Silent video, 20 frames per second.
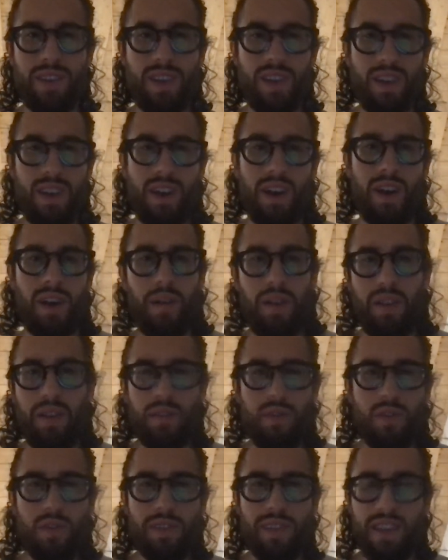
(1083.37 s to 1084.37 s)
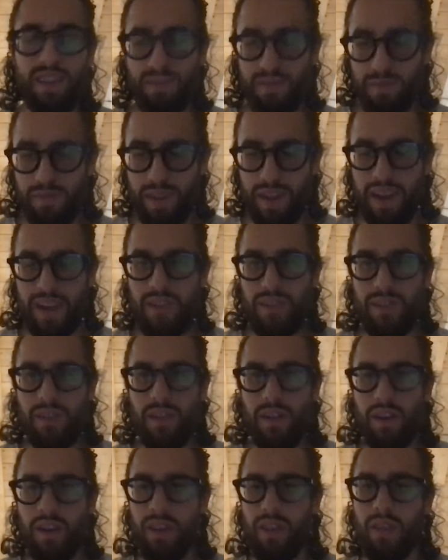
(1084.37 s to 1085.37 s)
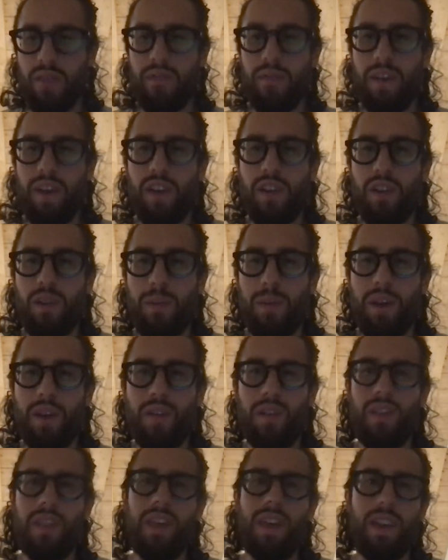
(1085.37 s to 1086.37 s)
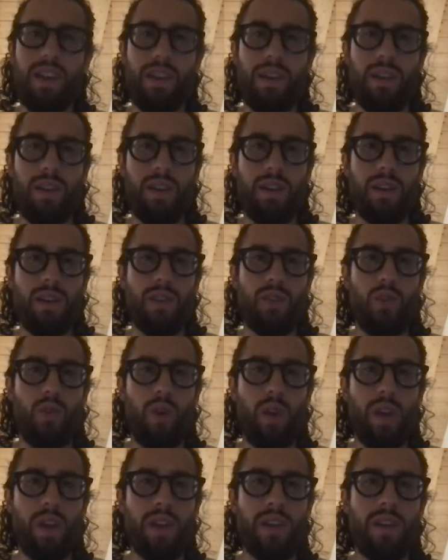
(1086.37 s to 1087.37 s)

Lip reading: And of course, that the final amount that Lloyd